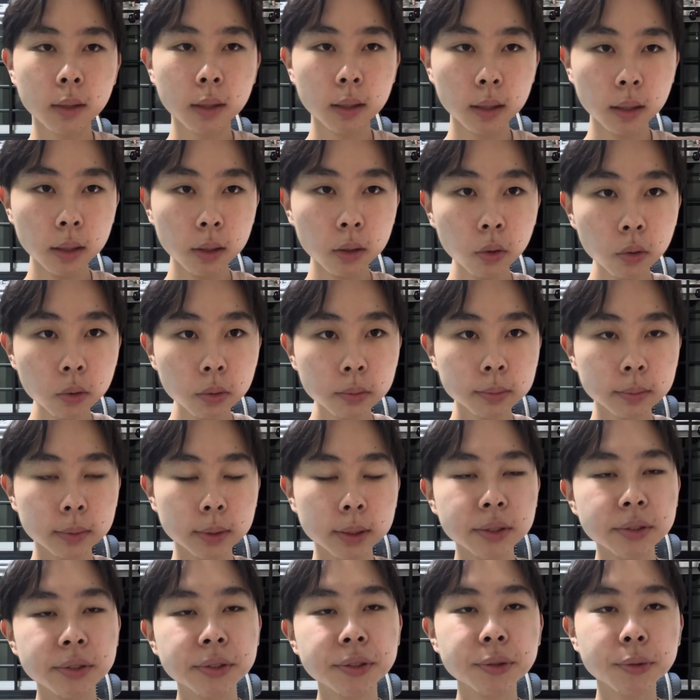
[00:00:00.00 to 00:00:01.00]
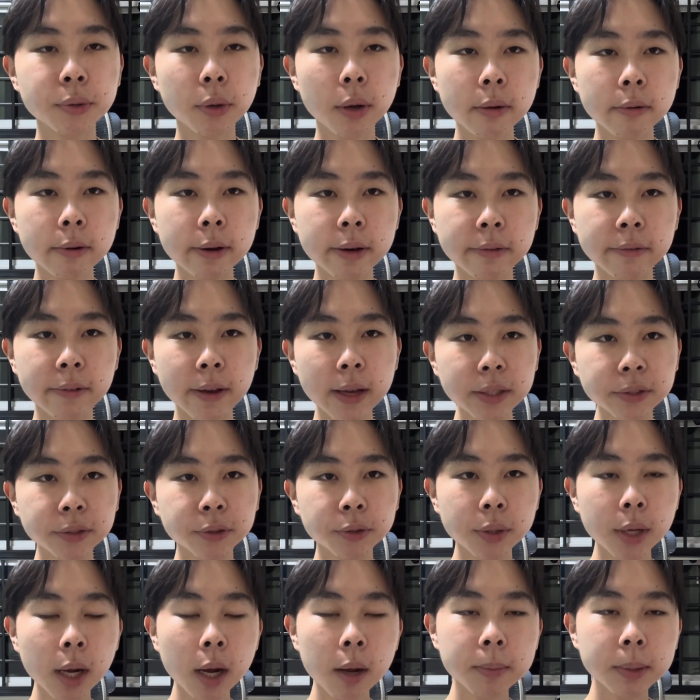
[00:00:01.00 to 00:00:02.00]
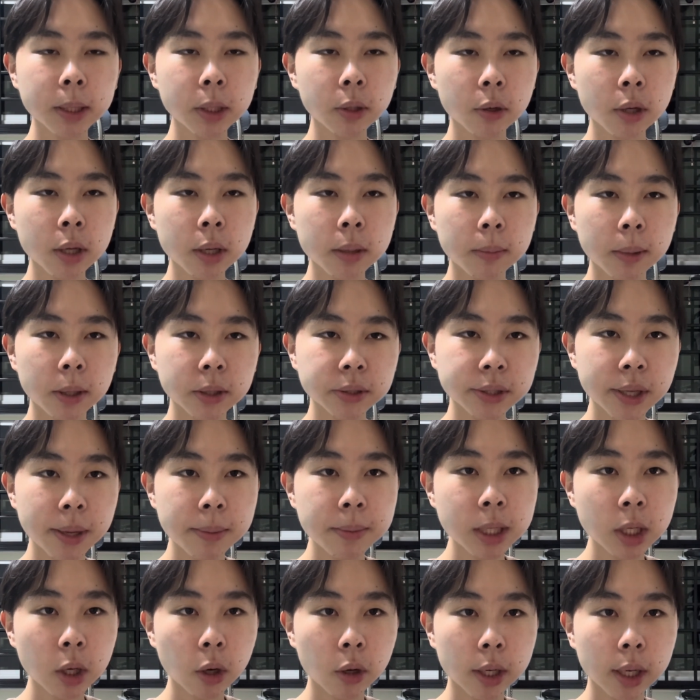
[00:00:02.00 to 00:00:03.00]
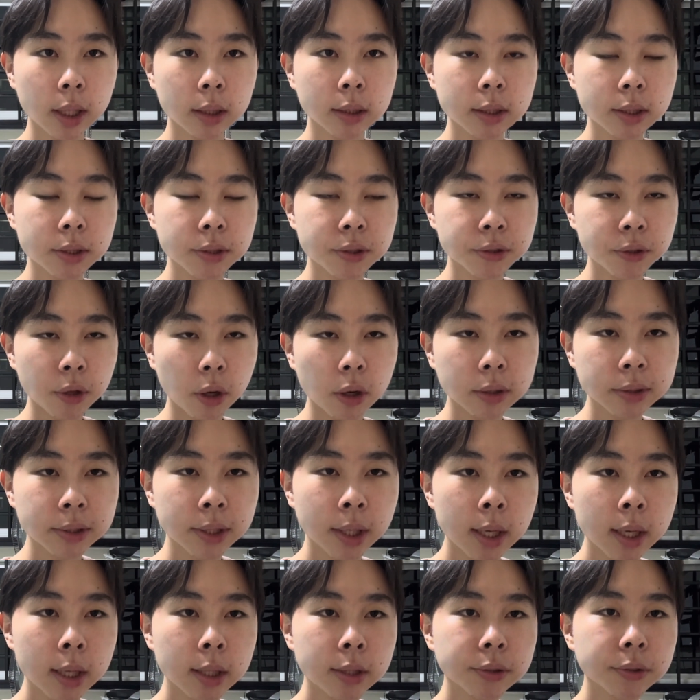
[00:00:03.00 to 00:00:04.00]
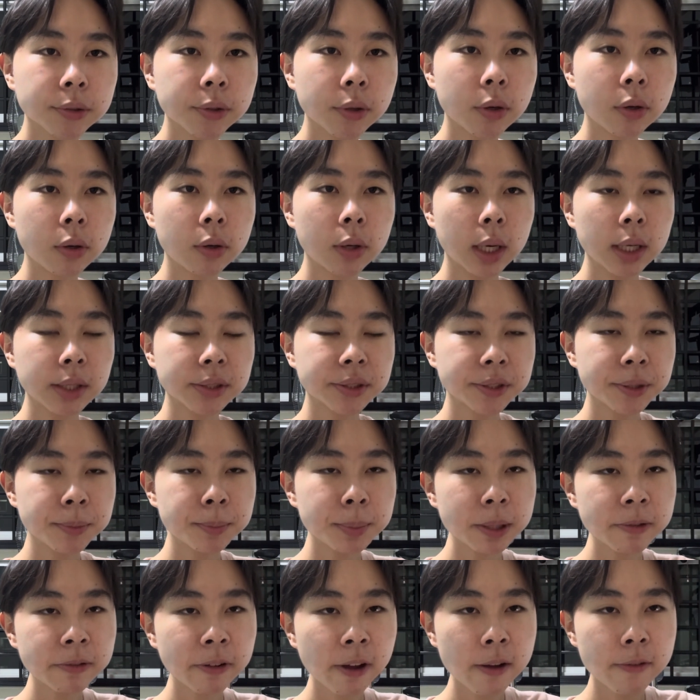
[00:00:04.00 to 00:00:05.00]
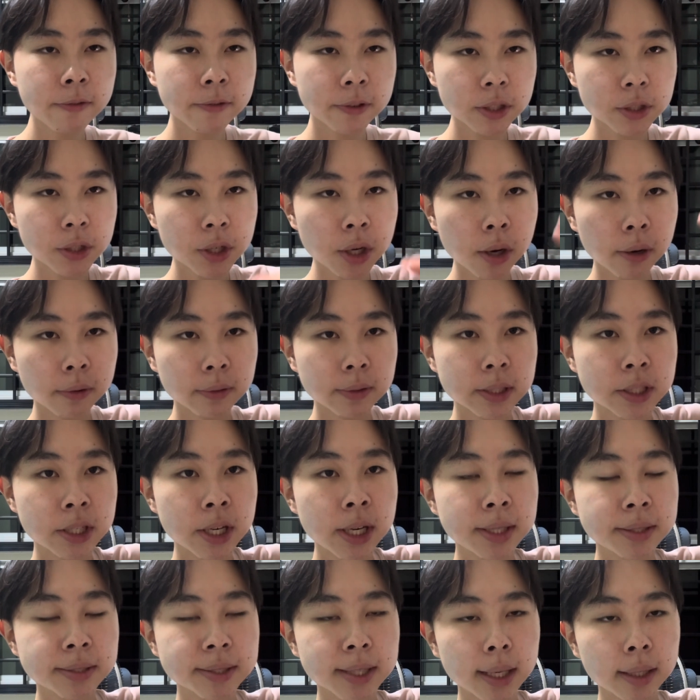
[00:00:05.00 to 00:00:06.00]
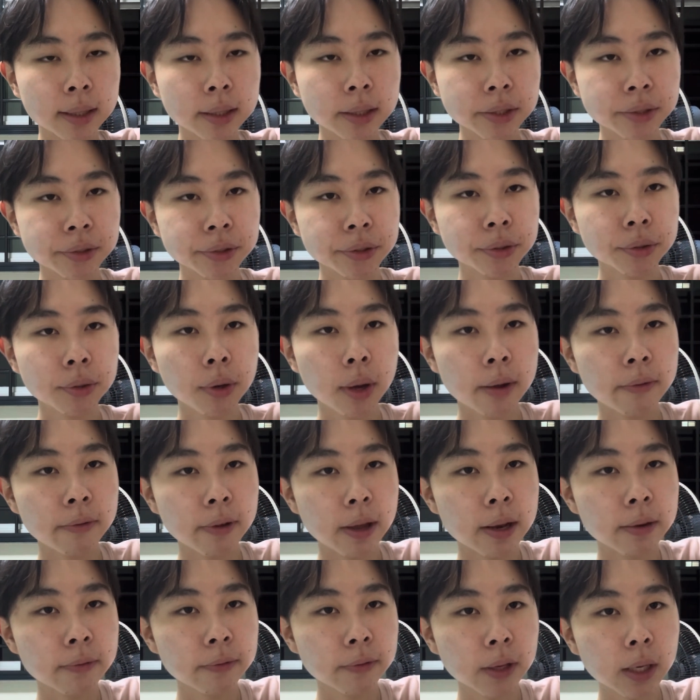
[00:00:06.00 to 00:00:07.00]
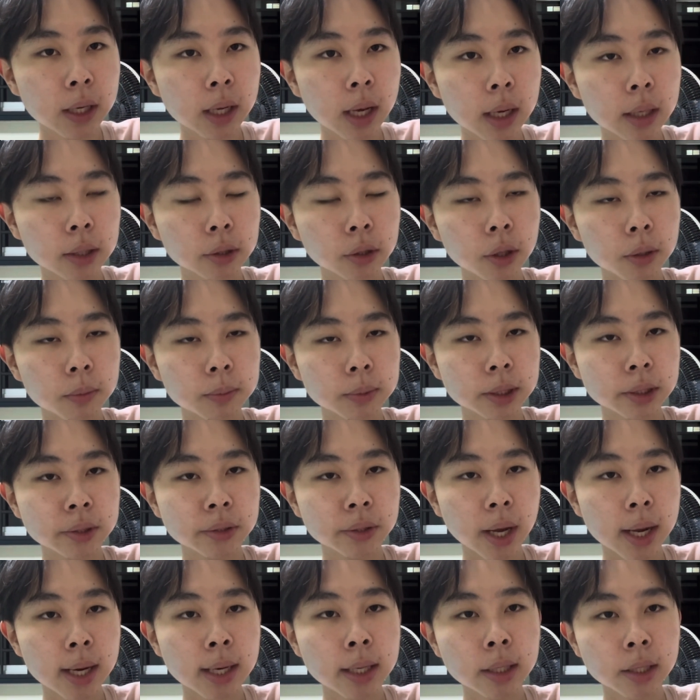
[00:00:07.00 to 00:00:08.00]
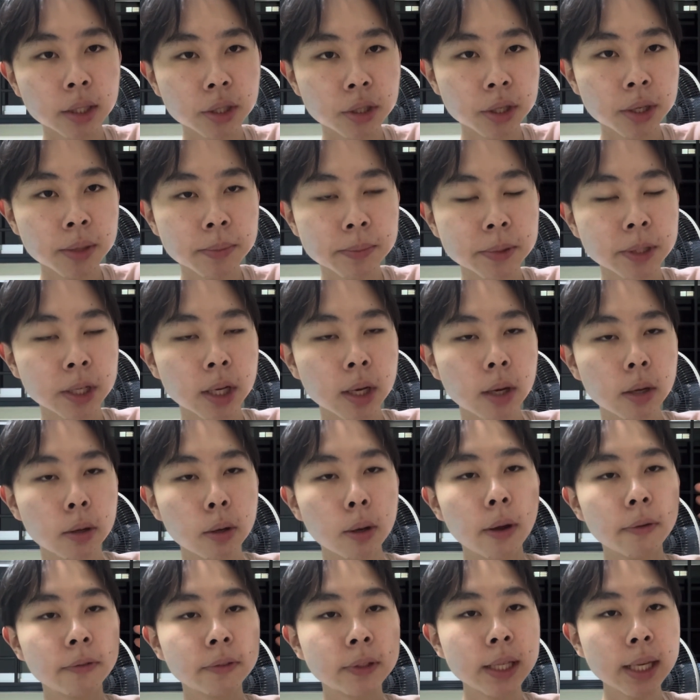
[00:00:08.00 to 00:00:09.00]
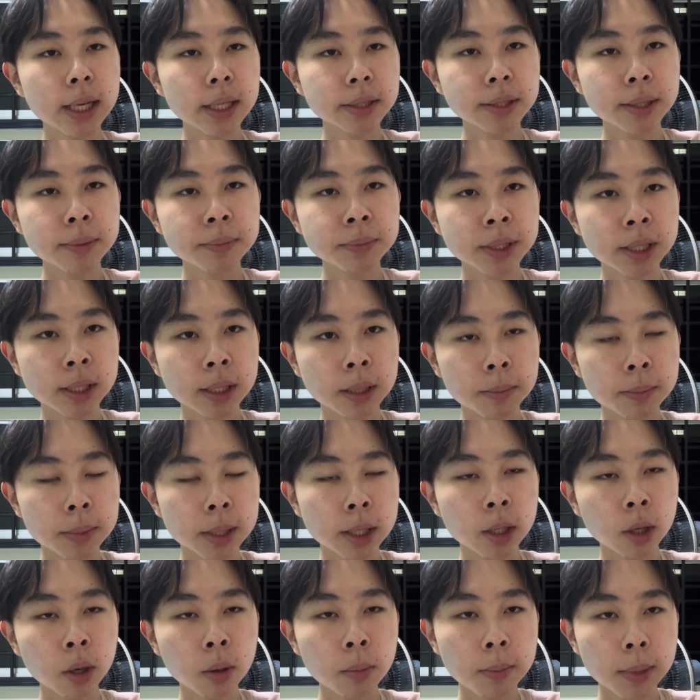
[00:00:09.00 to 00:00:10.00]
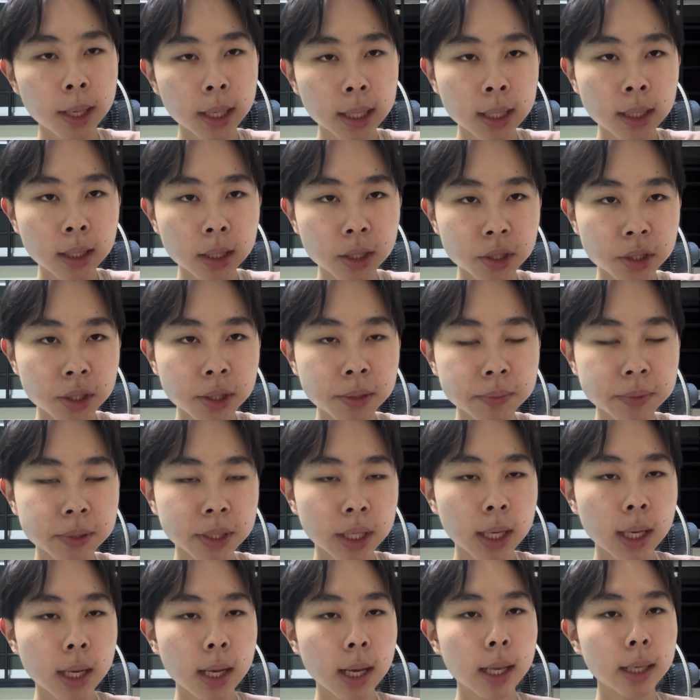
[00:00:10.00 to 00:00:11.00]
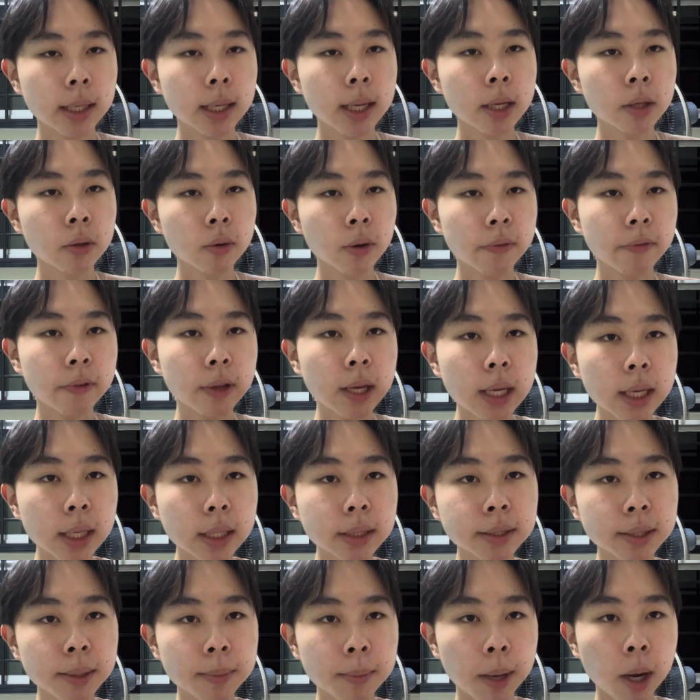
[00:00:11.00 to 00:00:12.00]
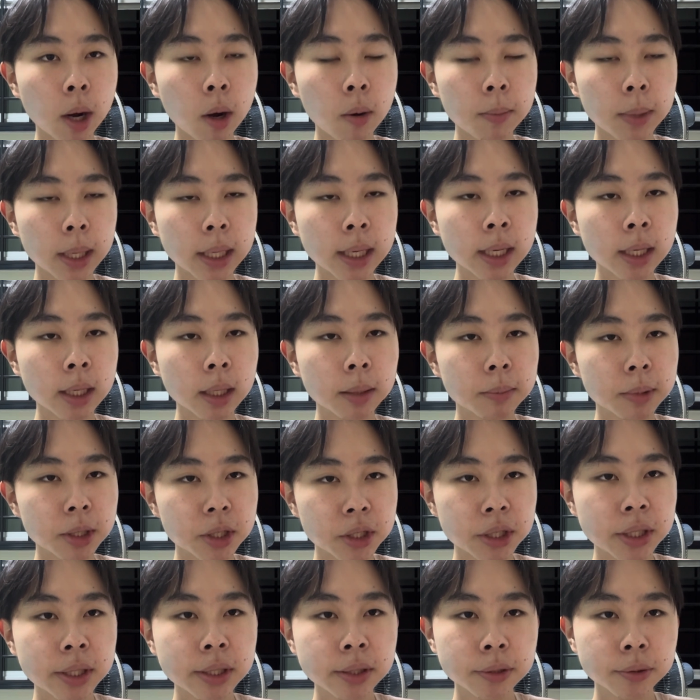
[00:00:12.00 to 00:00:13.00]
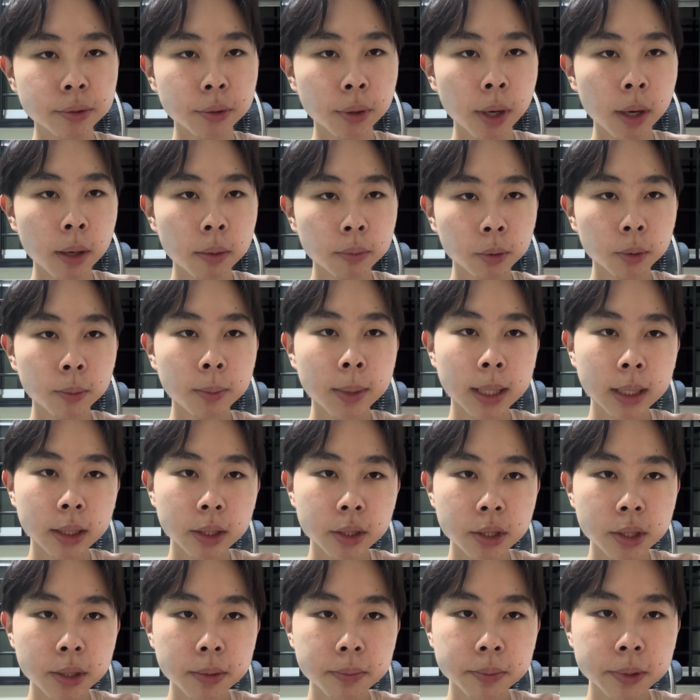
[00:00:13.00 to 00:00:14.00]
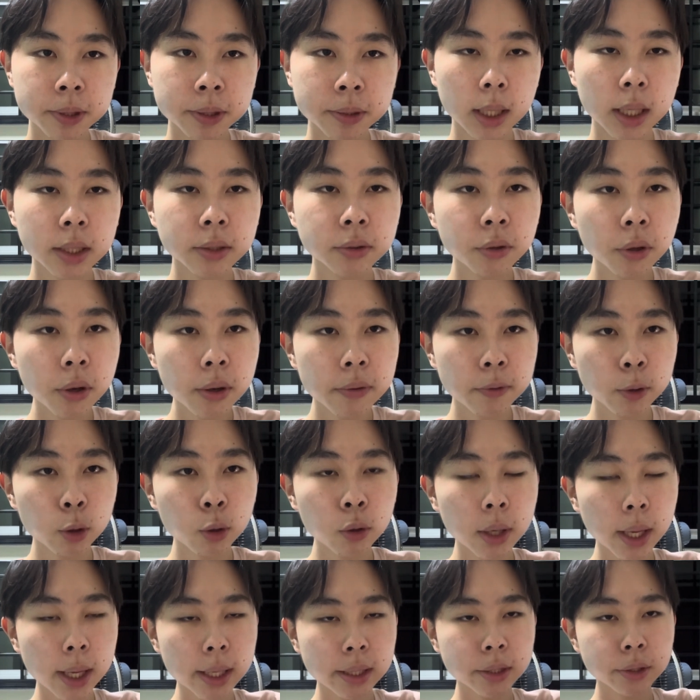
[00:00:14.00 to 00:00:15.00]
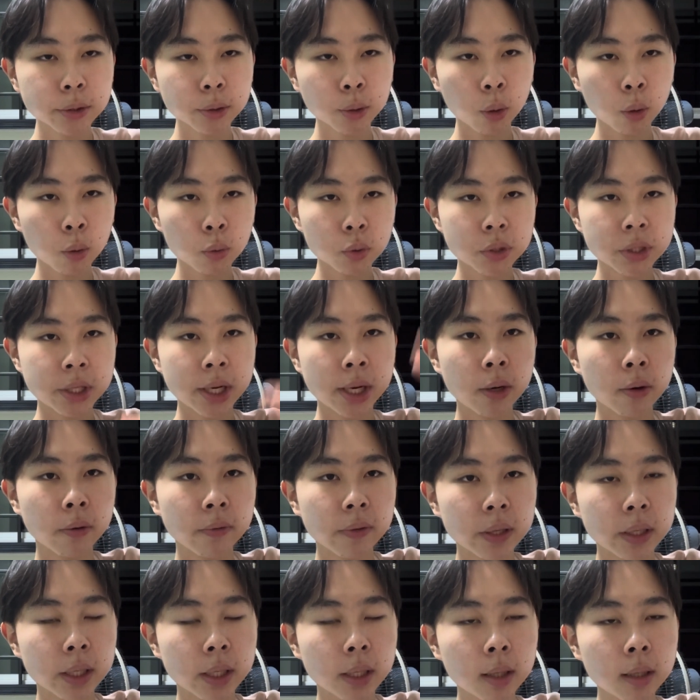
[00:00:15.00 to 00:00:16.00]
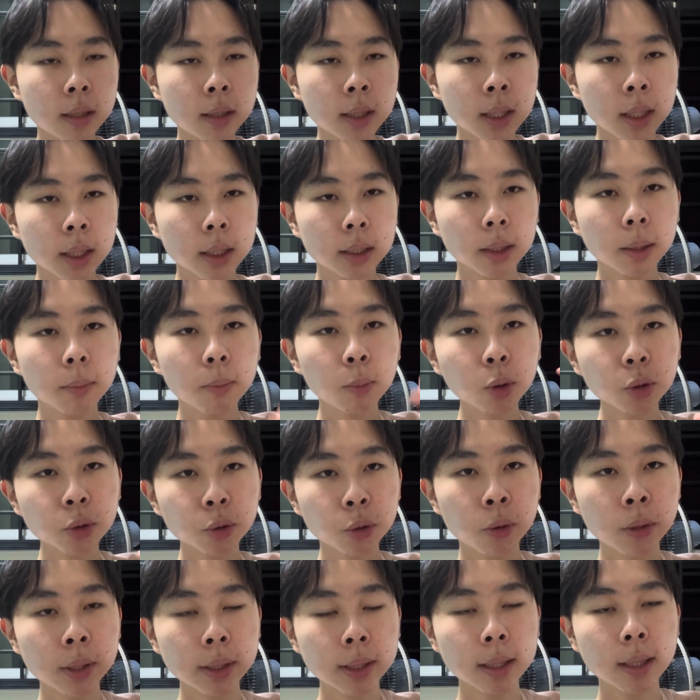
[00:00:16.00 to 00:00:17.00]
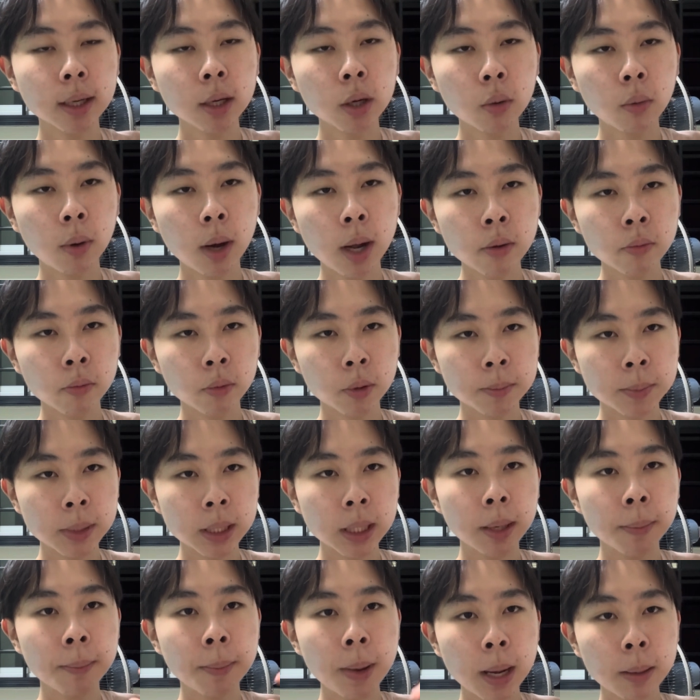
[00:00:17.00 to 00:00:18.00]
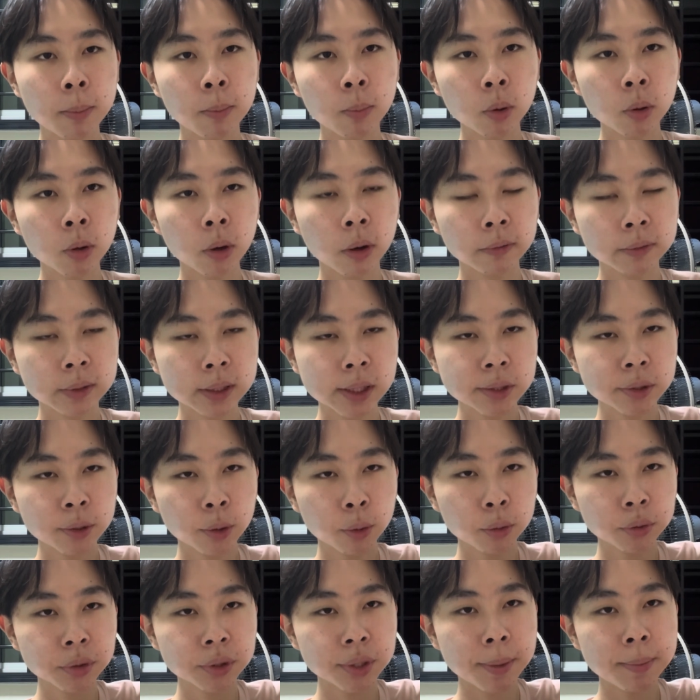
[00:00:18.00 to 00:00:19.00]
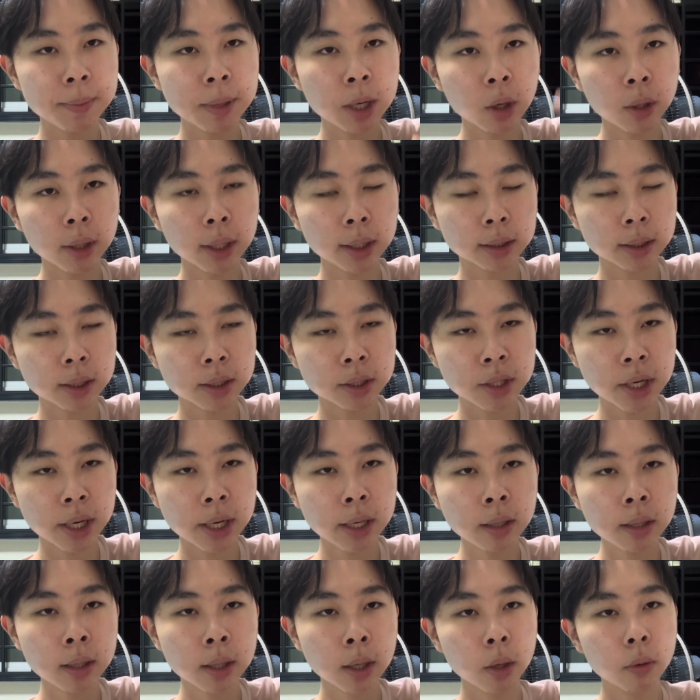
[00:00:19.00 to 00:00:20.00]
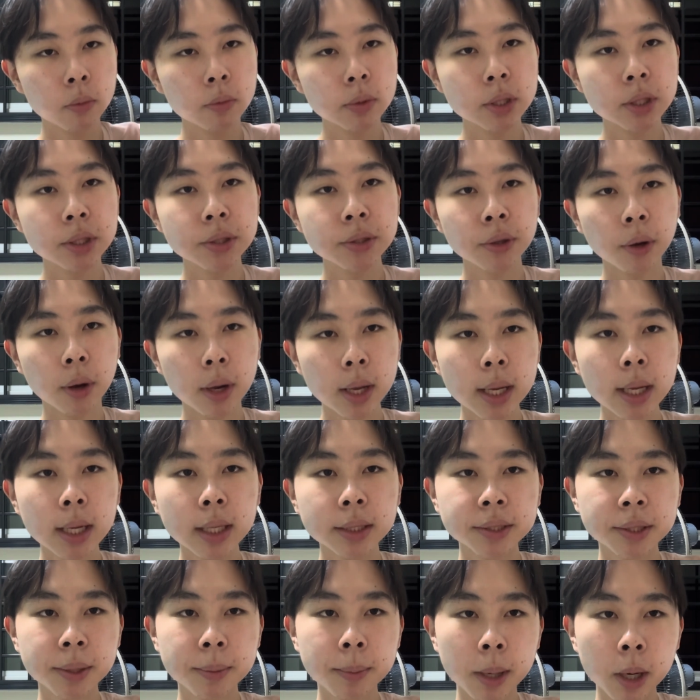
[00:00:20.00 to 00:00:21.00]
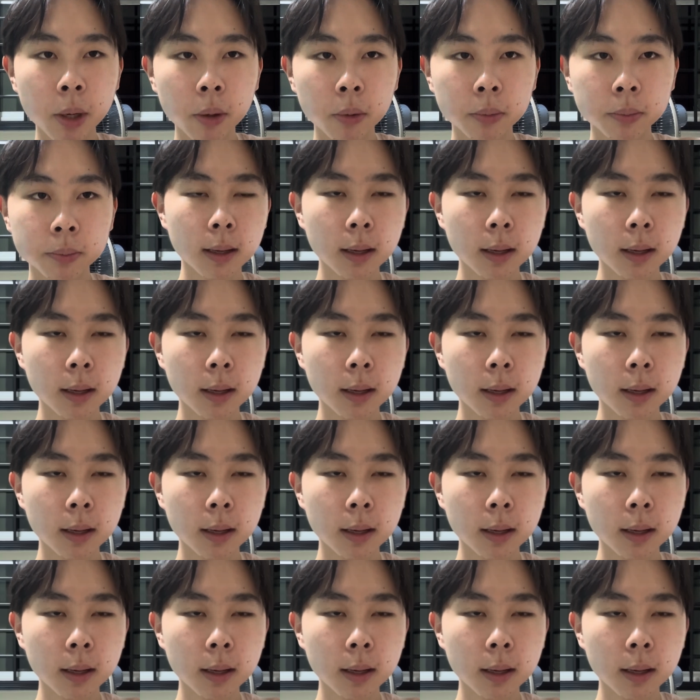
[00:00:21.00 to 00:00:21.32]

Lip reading: Hello, this is Conrad Invest. Today I'll be talking about semiconductor stocks. So a simplified version of the chain is like this. So you have NVDA at the top designing the chips, you have TSMC in the middle making the chips, and then you have ASML making the machines to help to make the chips. And so if you look at this whole chain over here, the most critical one will be the backbone of this whole semiconductor chain, which is your ASML.